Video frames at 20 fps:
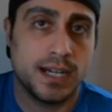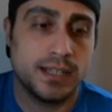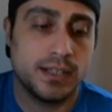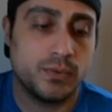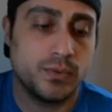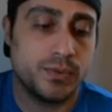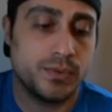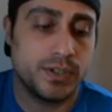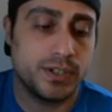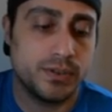that
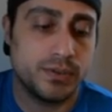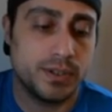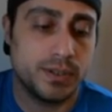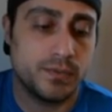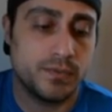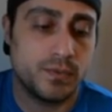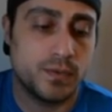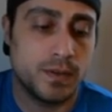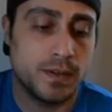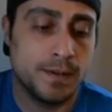we were doing
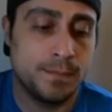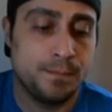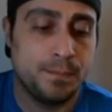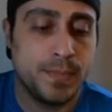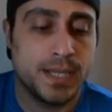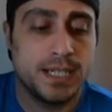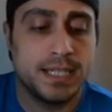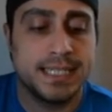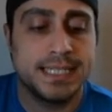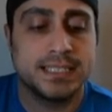before.
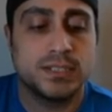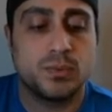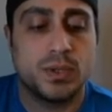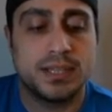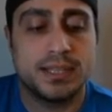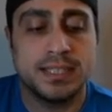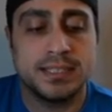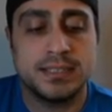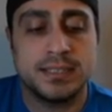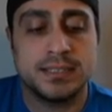So
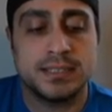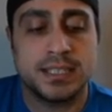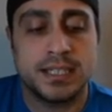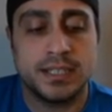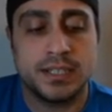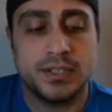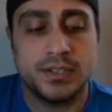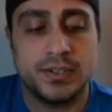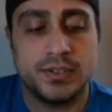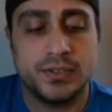what this is going
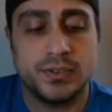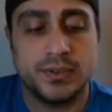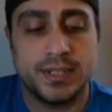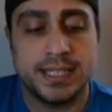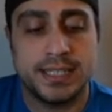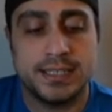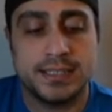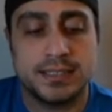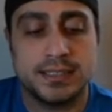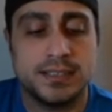to do
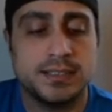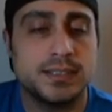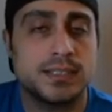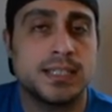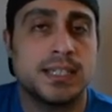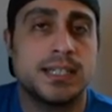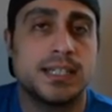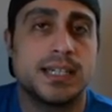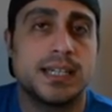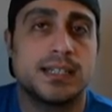is this is
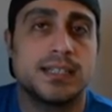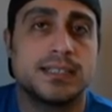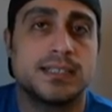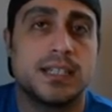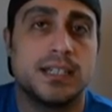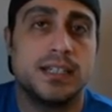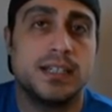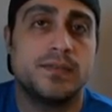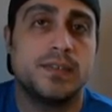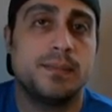going to get us
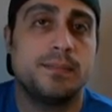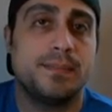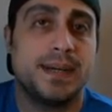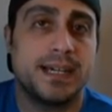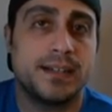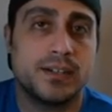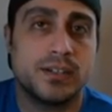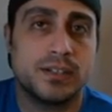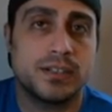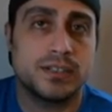an even
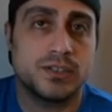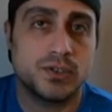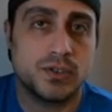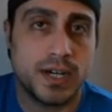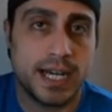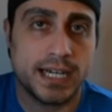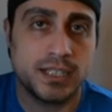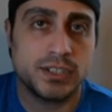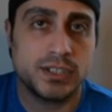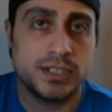better
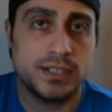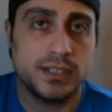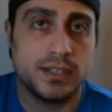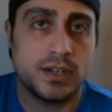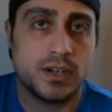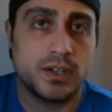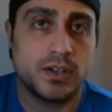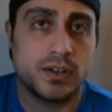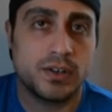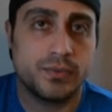contraction
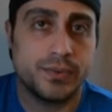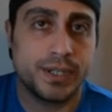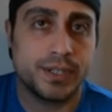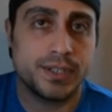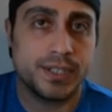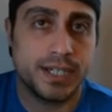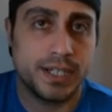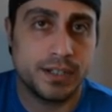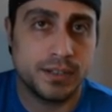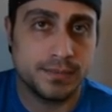on our rear
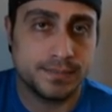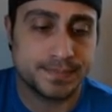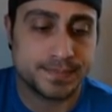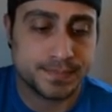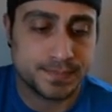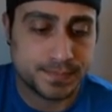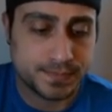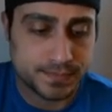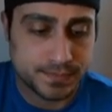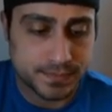delt.
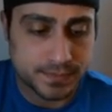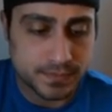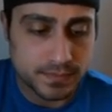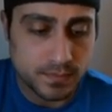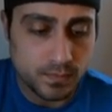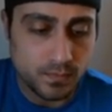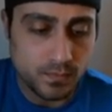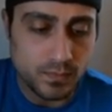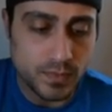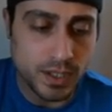
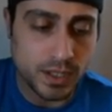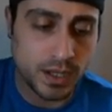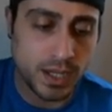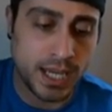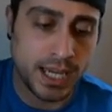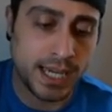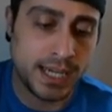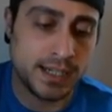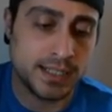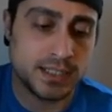
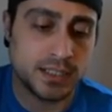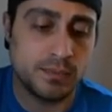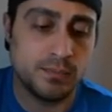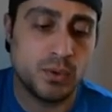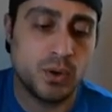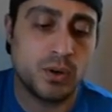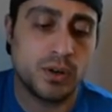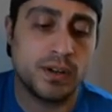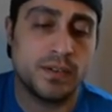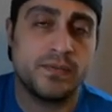And it's a
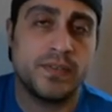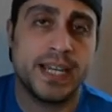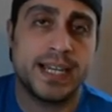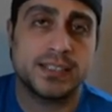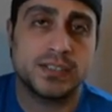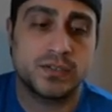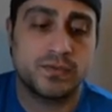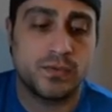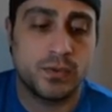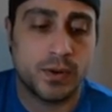more
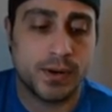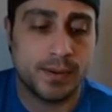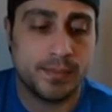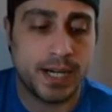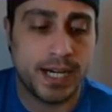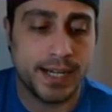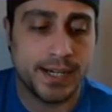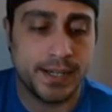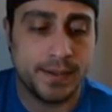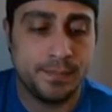advanced form
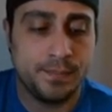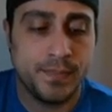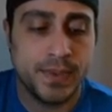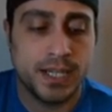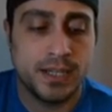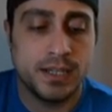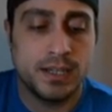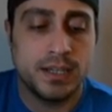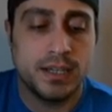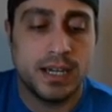on it.
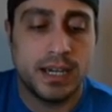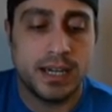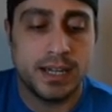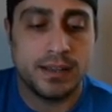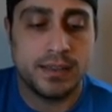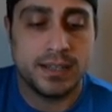And